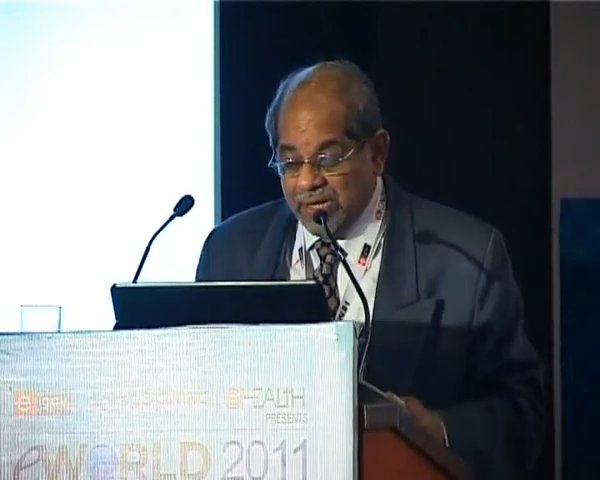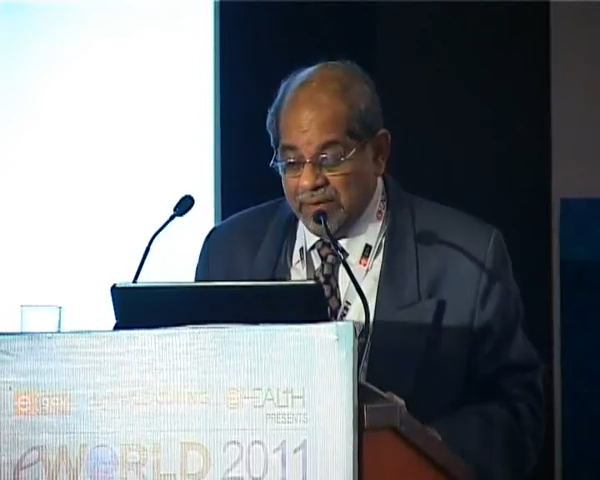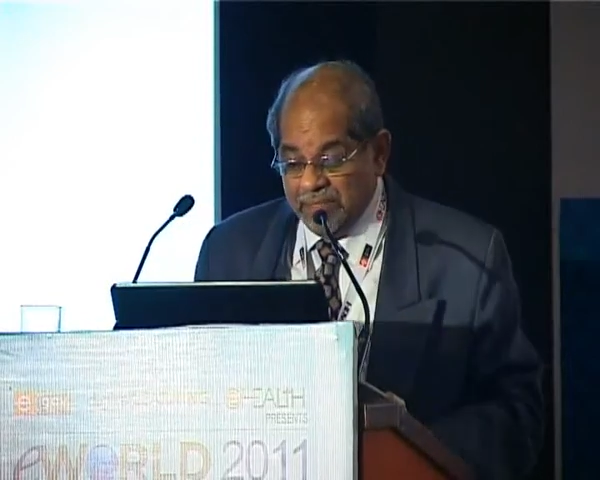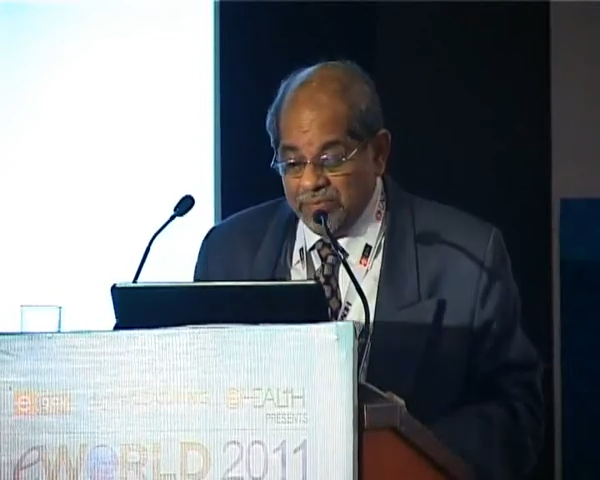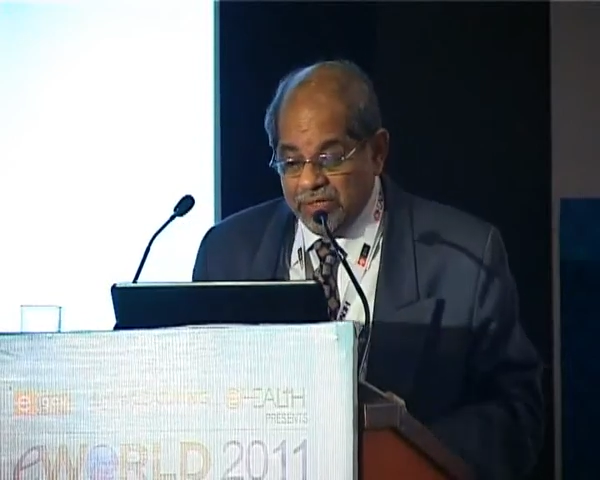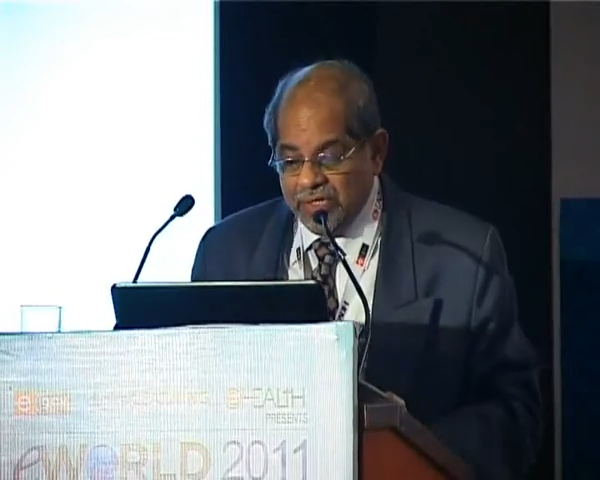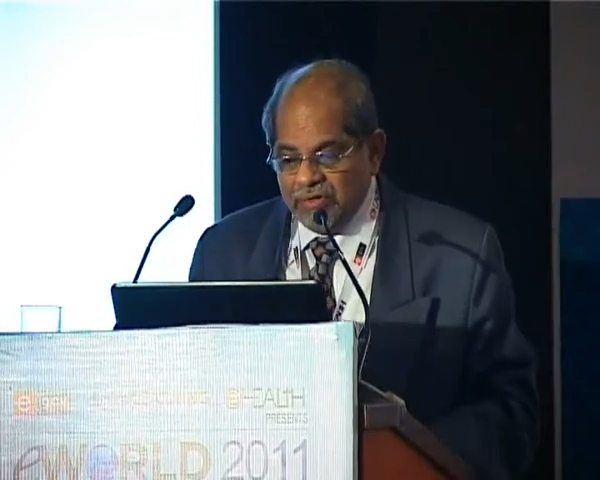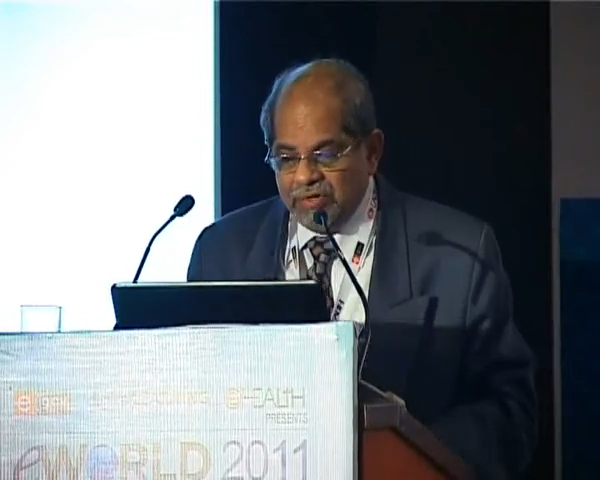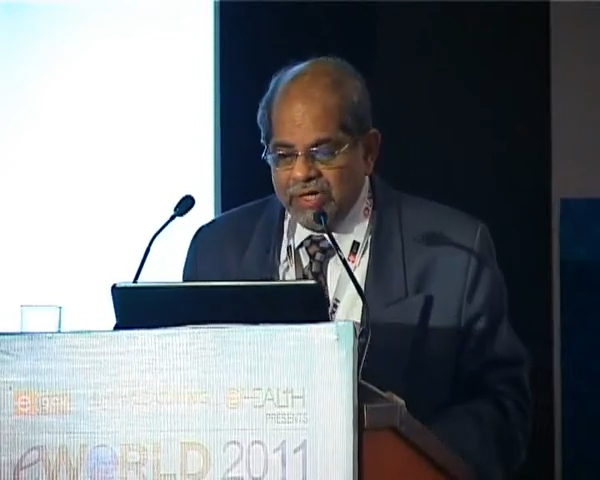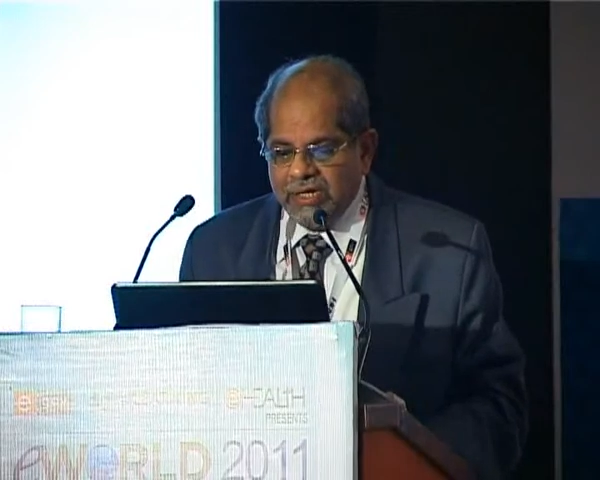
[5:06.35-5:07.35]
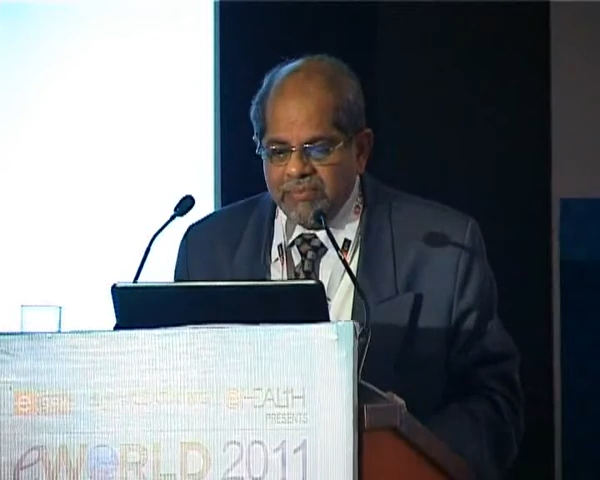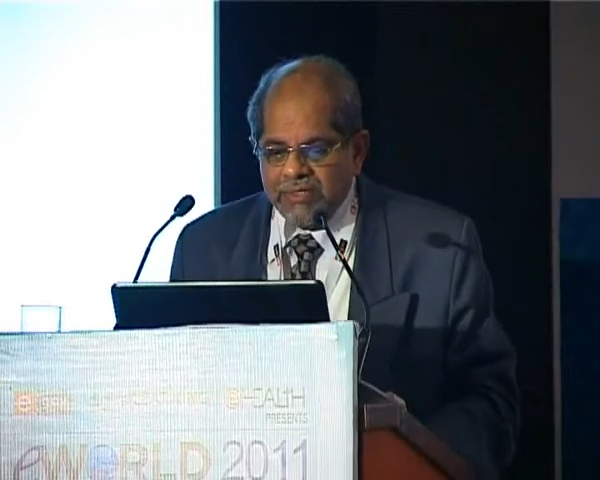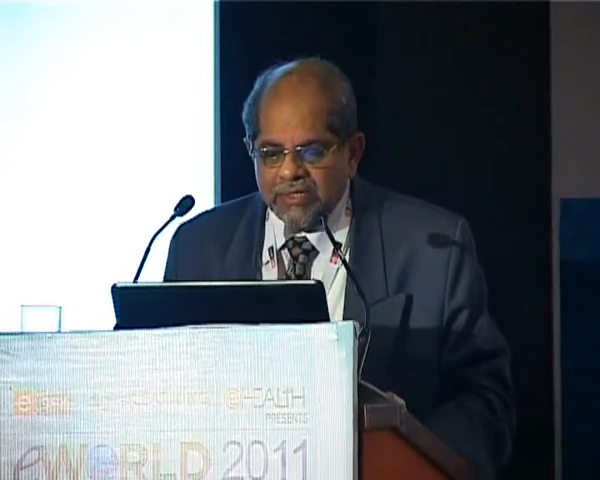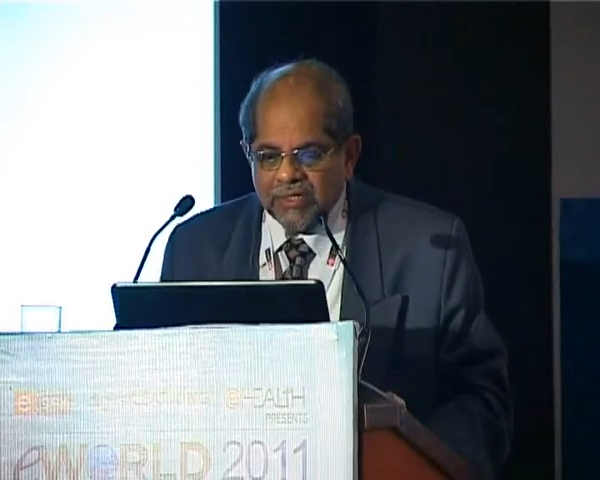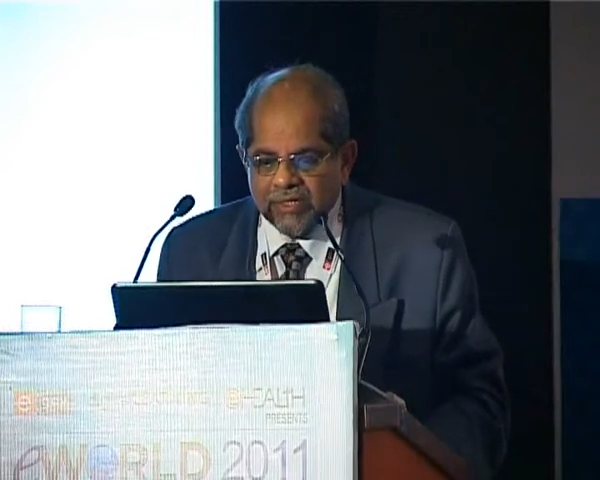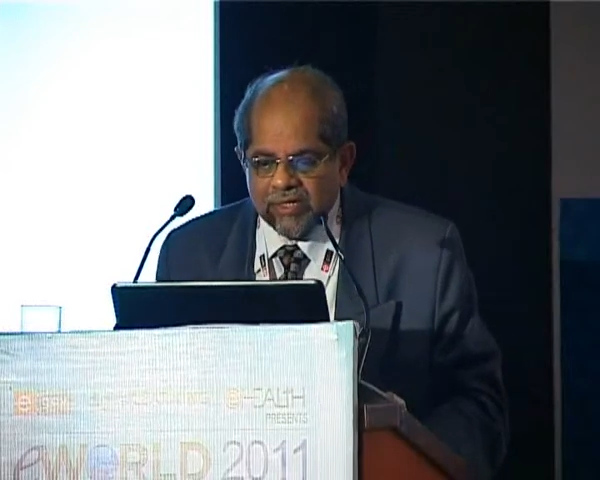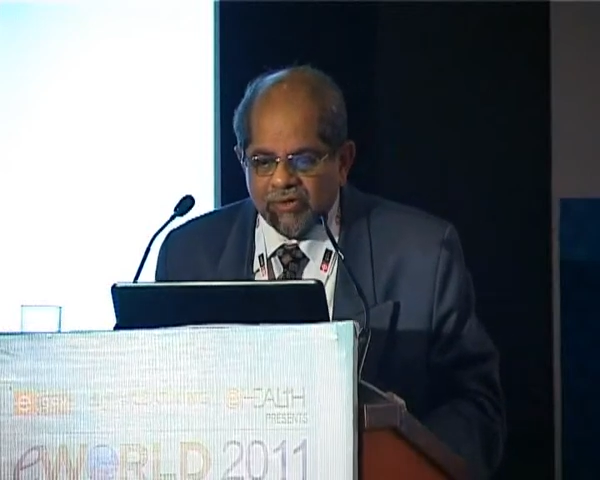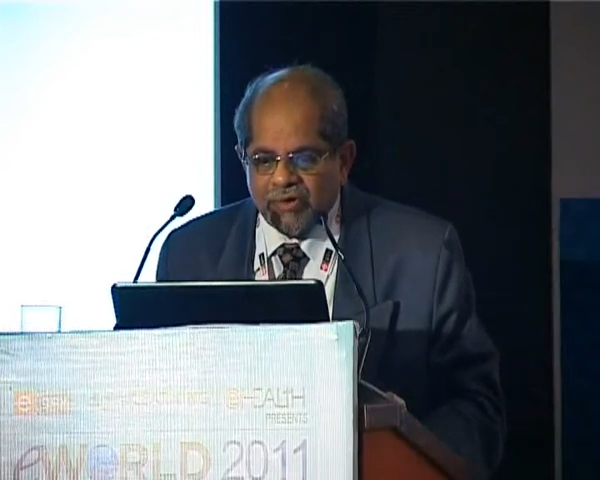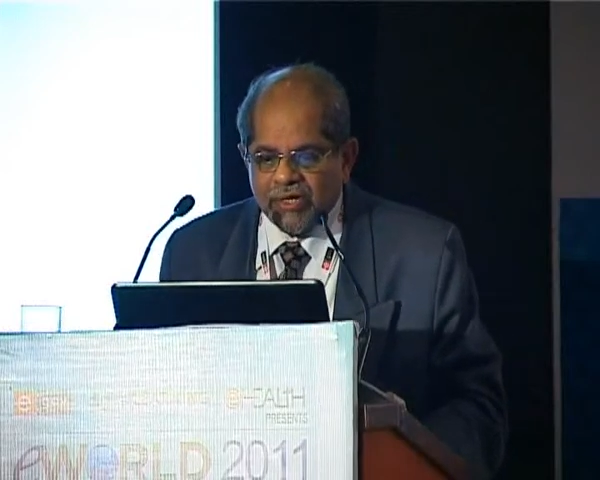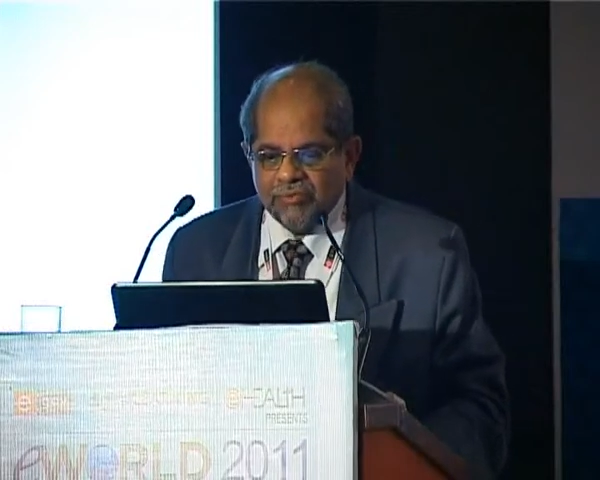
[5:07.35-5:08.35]
I'm putting it on table and
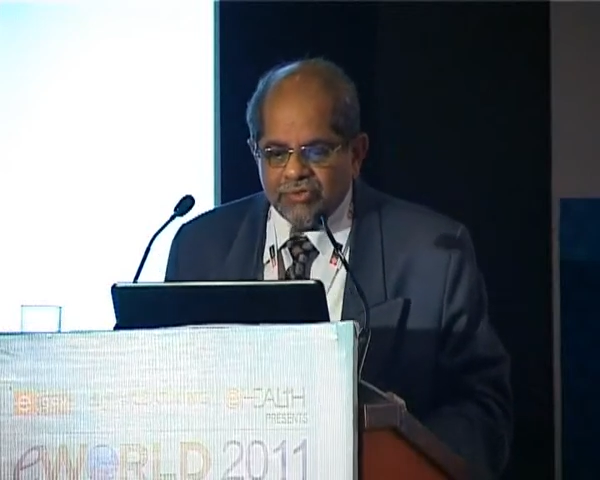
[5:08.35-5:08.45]
don't have a